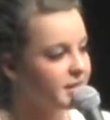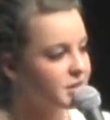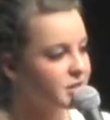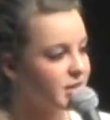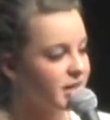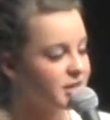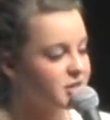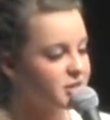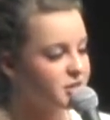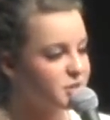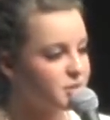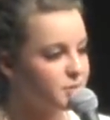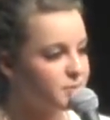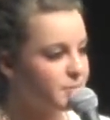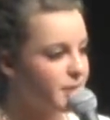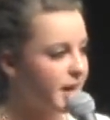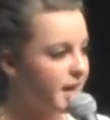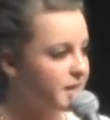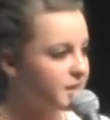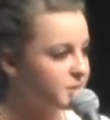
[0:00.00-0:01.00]
So that just
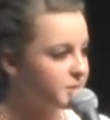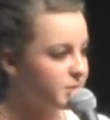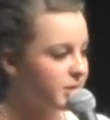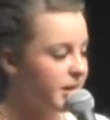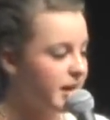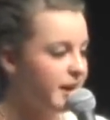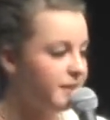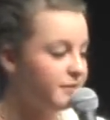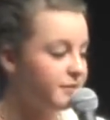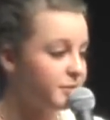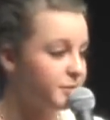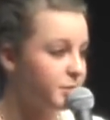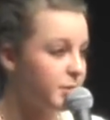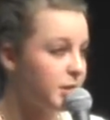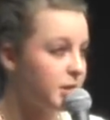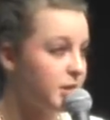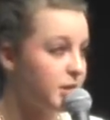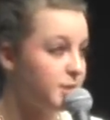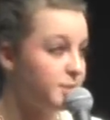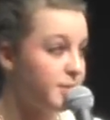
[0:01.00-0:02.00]
reminds me, I have it
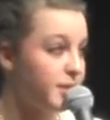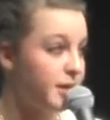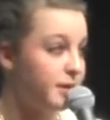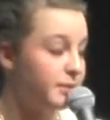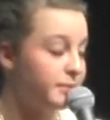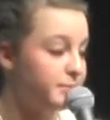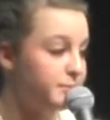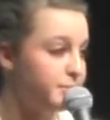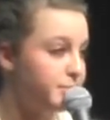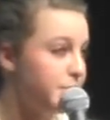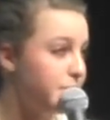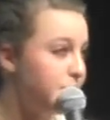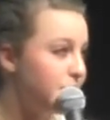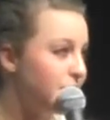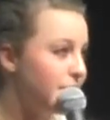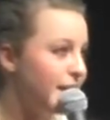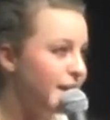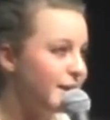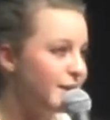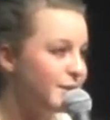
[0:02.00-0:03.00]
written on my
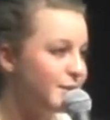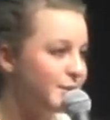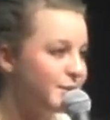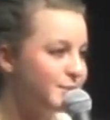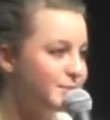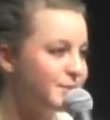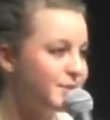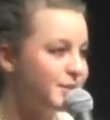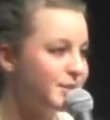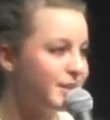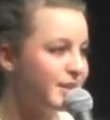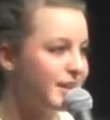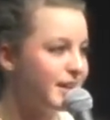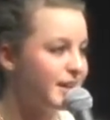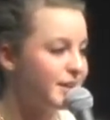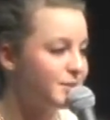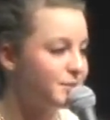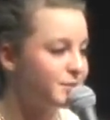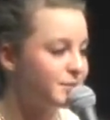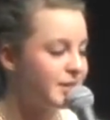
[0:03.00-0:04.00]
mirror at home, so
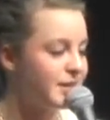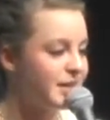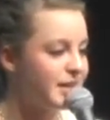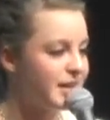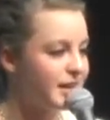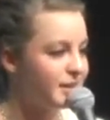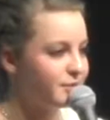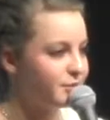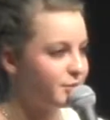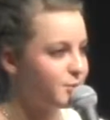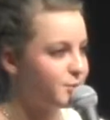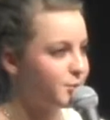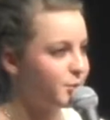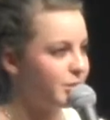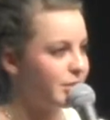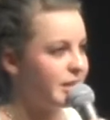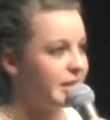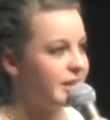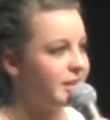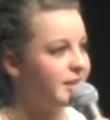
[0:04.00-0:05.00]
I read it every
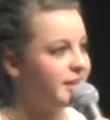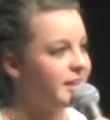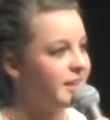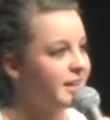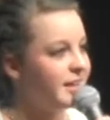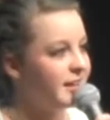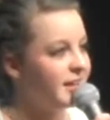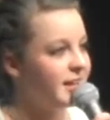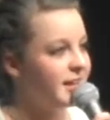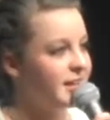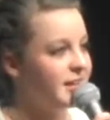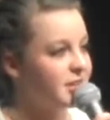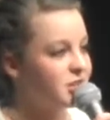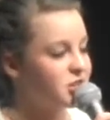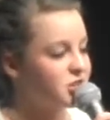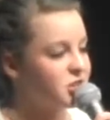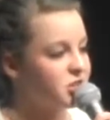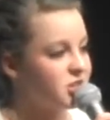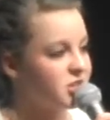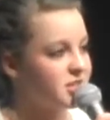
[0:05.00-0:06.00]
morning. And
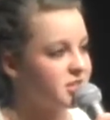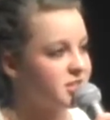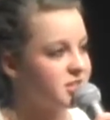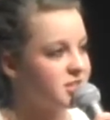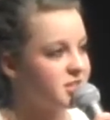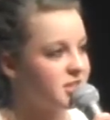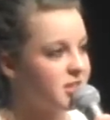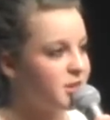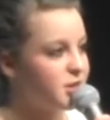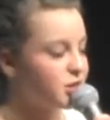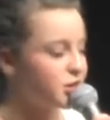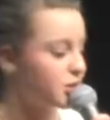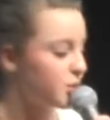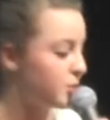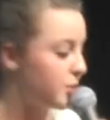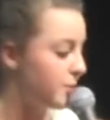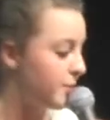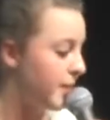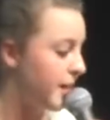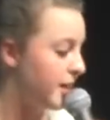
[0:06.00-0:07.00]
it's a
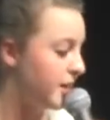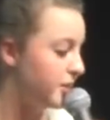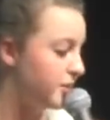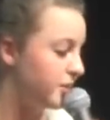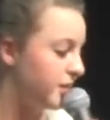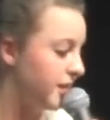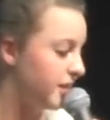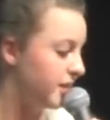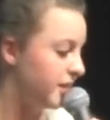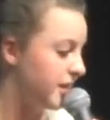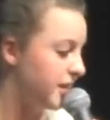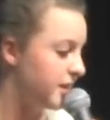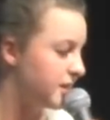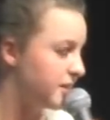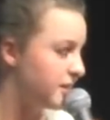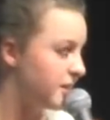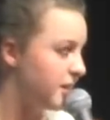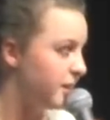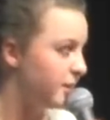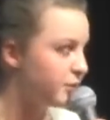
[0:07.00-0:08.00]
reminder
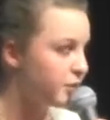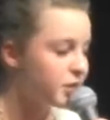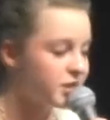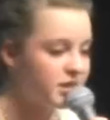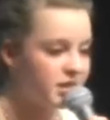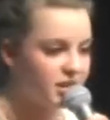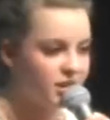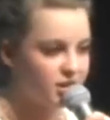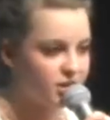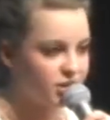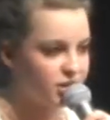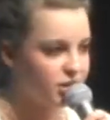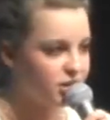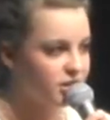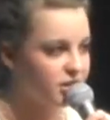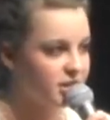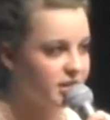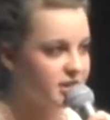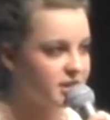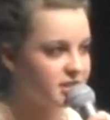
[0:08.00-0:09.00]
that everything on
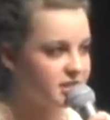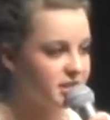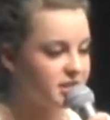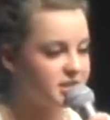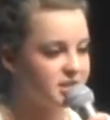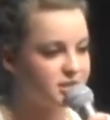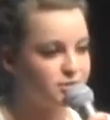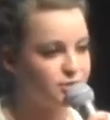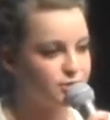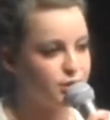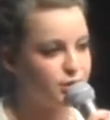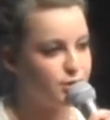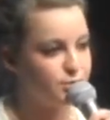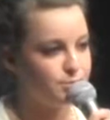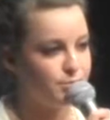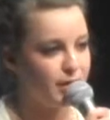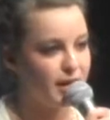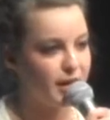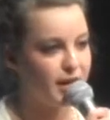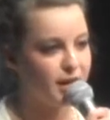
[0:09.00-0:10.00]
earth doesn't even
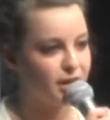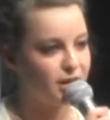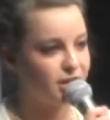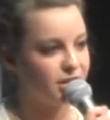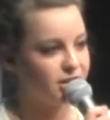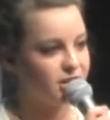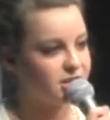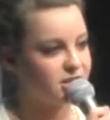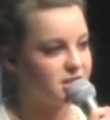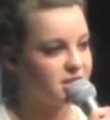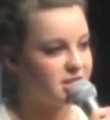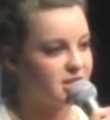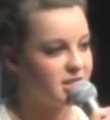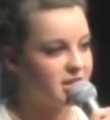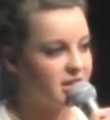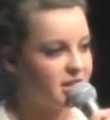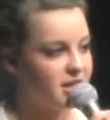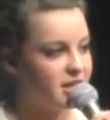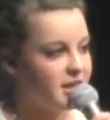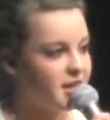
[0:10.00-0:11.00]
compare
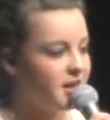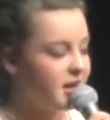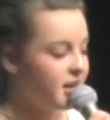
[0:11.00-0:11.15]
to